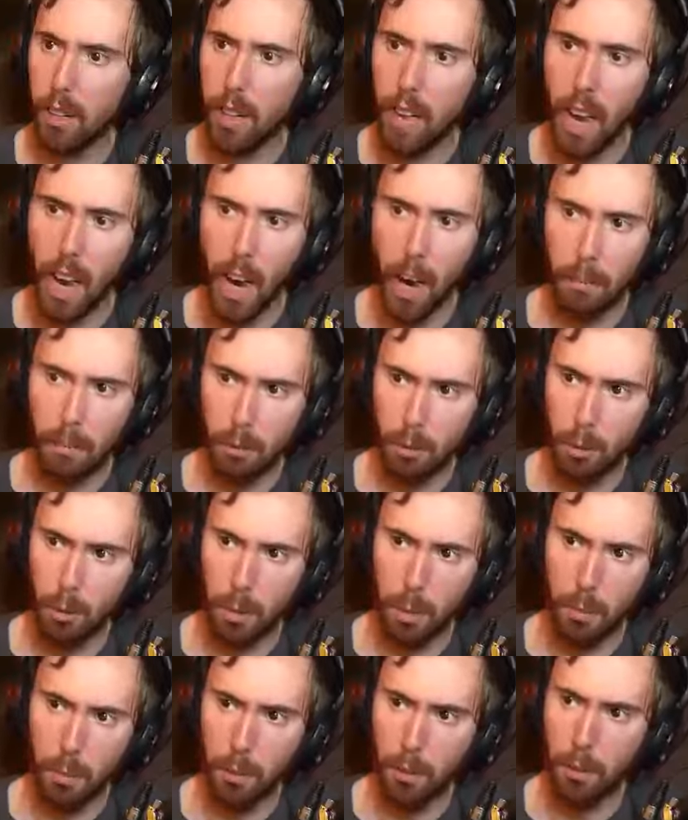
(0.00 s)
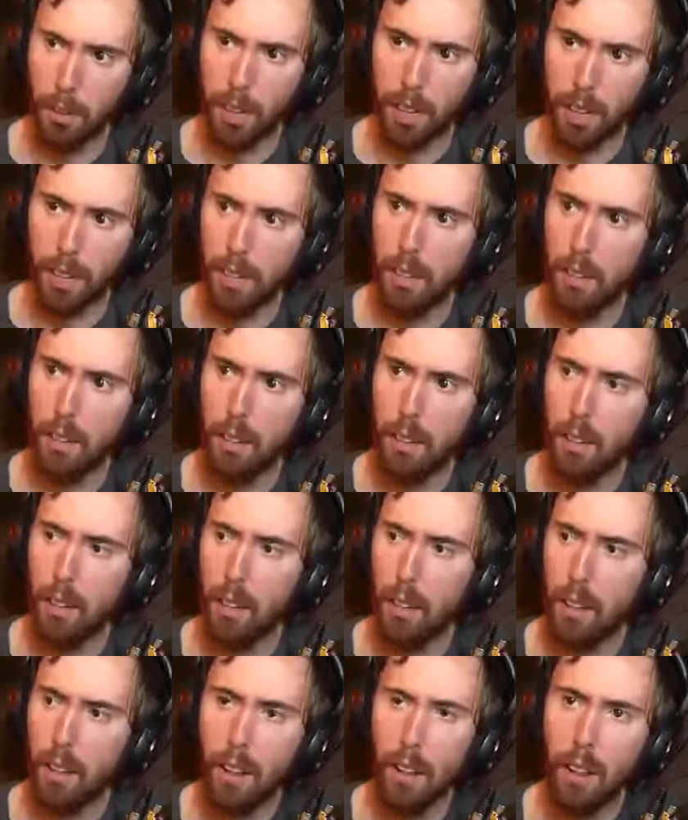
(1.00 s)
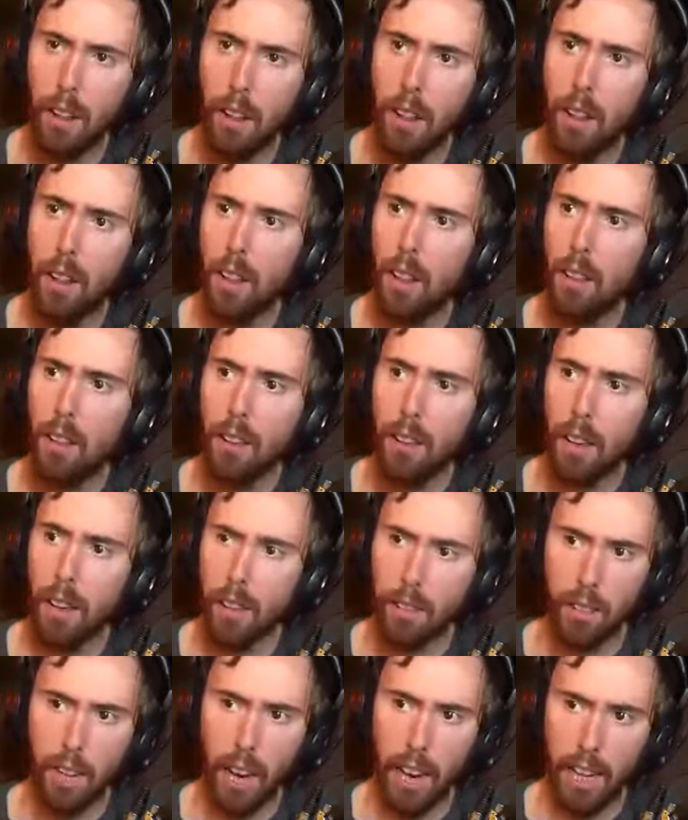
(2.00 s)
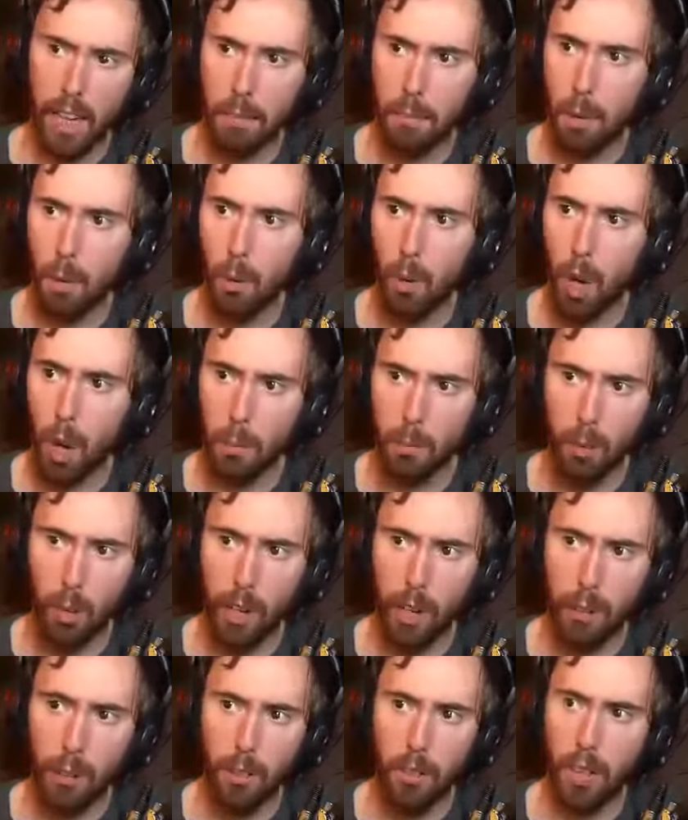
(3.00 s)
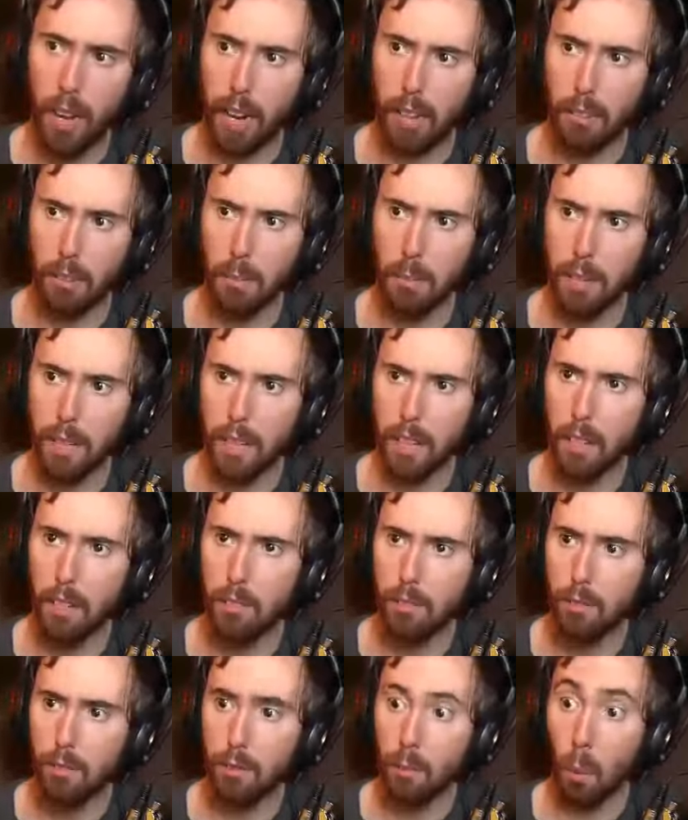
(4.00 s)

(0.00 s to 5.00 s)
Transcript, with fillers: Absolutely pathetic. Attacking me while I'm trying to attack somebody else.